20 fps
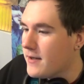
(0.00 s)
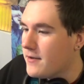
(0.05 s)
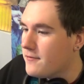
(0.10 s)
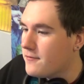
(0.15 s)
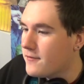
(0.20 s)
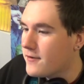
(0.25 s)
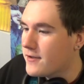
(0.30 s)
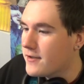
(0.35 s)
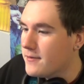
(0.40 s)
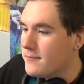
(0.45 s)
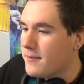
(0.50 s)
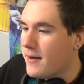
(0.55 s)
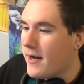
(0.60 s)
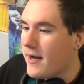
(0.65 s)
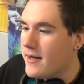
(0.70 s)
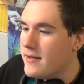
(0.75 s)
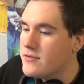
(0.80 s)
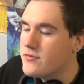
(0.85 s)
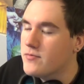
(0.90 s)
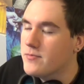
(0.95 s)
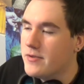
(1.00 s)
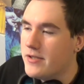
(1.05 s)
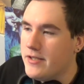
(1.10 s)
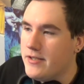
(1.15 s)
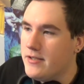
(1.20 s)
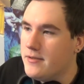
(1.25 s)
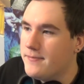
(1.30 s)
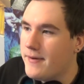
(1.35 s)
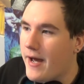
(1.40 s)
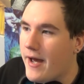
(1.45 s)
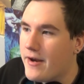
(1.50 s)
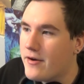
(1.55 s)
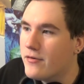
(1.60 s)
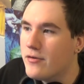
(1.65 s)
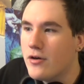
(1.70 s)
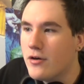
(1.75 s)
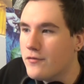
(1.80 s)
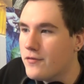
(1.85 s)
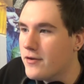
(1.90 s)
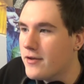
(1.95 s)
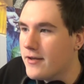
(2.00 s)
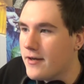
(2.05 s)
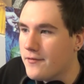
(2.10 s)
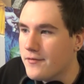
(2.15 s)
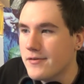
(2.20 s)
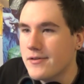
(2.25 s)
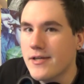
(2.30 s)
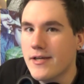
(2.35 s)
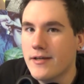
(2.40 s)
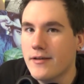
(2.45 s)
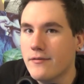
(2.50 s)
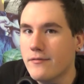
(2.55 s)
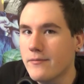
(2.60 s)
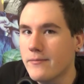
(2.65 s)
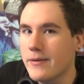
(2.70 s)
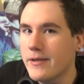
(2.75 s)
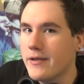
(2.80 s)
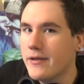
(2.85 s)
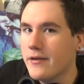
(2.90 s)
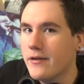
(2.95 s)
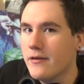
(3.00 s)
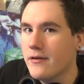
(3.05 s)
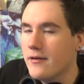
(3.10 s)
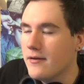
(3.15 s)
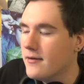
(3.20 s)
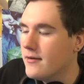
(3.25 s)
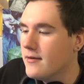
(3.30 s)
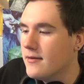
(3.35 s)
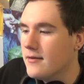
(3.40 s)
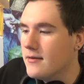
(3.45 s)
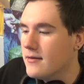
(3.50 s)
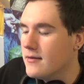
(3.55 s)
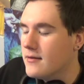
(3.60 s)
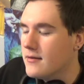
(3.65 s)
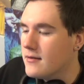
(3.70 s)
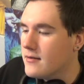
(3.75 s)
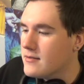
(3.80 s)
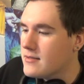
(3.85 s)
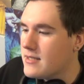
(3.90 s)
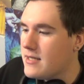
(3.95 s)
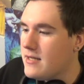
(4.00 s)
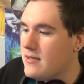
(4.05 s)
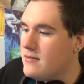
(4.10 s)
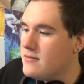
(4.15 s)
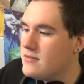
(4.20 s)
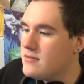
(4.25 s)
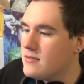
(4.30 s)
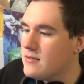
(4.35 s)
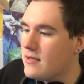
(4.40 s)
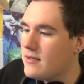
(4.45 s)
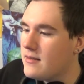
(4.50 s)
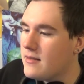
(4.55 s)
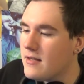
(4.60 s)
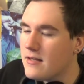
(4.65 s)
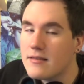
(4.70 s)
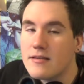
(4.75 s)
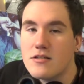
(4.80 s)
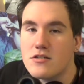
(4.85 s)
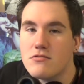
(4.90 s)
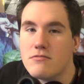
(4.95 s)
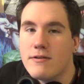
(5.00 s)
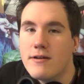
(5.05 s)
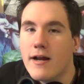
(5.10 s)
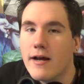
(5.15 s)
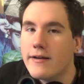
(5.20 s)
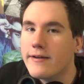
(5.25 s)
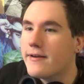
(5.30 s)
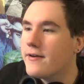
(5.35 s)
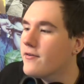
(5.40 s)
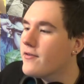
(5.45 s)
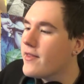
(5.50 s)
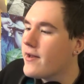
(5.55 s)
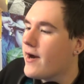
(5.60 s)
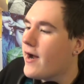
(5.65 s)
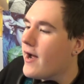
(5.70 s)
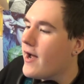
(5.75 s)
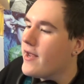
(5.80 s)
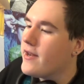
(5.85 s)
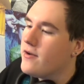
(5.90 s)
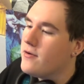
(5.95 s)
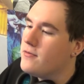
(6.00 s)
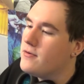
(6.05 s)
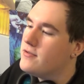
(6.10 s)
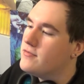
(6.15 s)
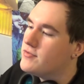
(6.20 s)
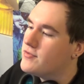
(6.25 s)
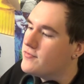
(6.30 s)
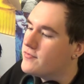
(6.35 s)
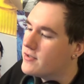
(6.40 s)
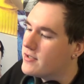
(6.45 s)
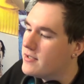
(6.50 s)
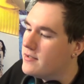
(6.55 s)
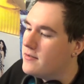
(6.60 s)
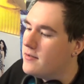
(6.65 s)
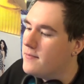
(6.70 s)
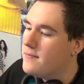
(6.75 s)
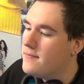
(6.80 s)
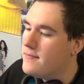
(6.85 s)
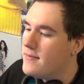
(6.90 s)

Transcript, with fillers: my freaking bias from Kihyun, but I don't know if he can ever take it from Kihyun. Because Kihyun's, like, th did you not hear that high note? It was freaking